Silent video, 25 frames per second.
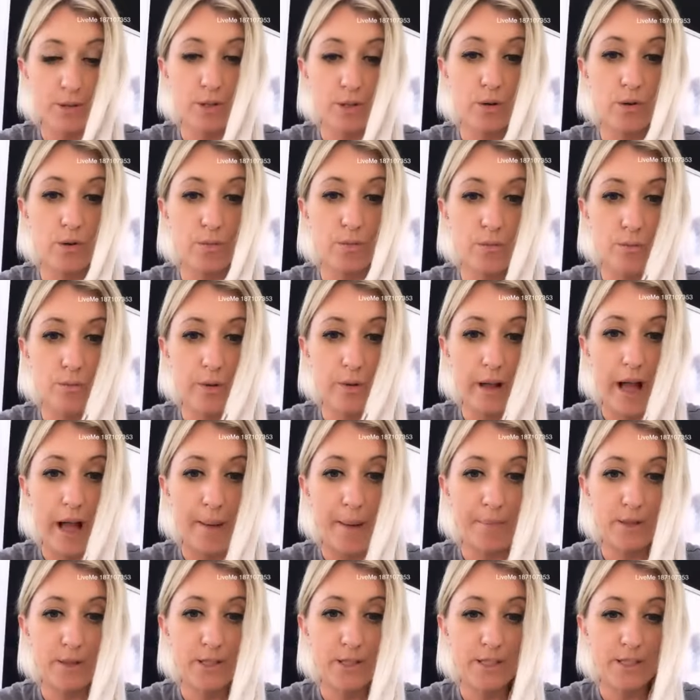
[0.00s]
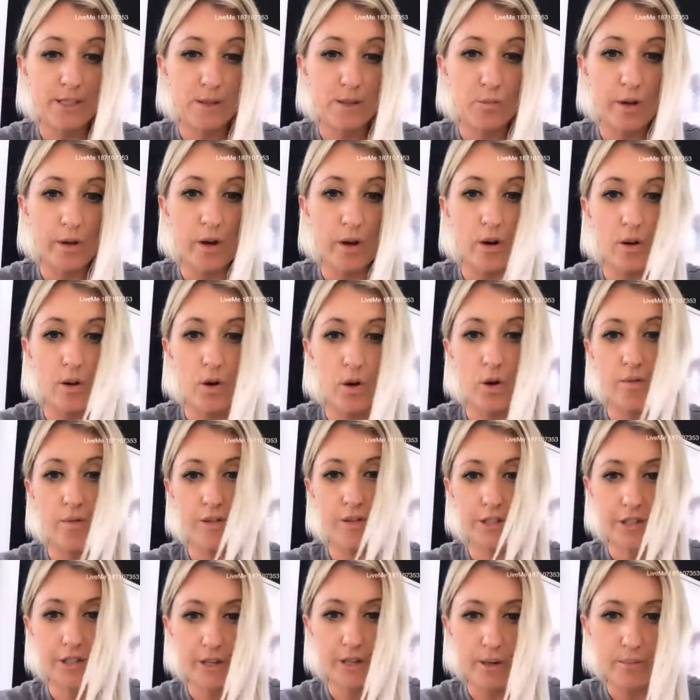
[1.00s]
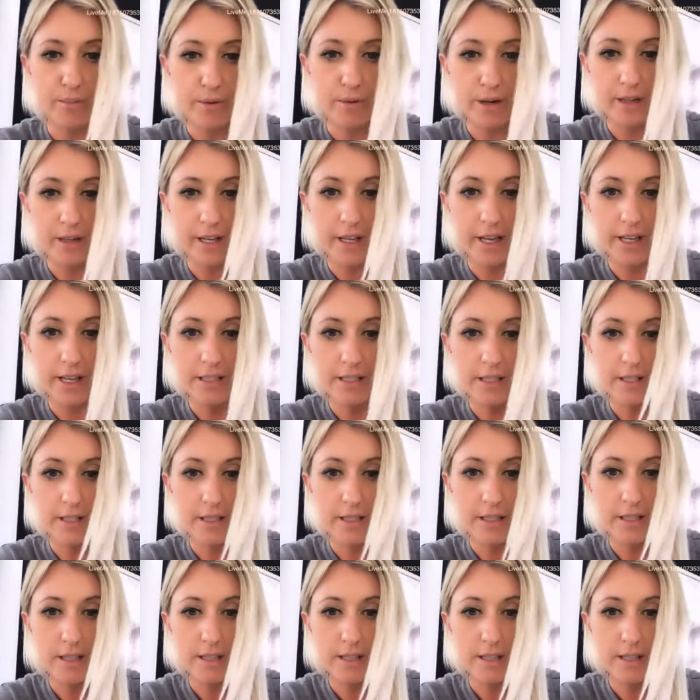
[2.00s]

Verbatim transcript: So what happens is we all go over to their broadcast